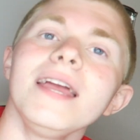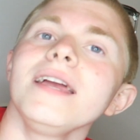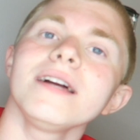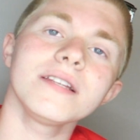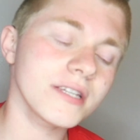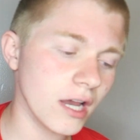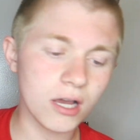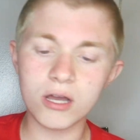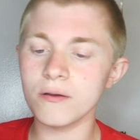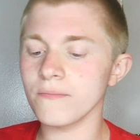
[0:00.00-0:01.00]
And
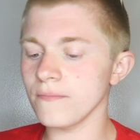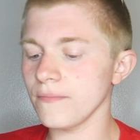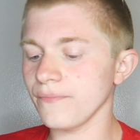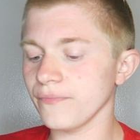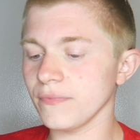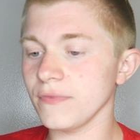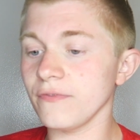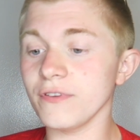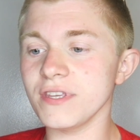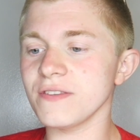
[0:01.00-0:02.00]

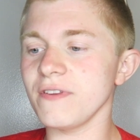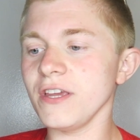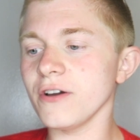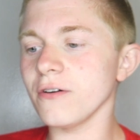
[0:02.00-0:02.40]
for this video,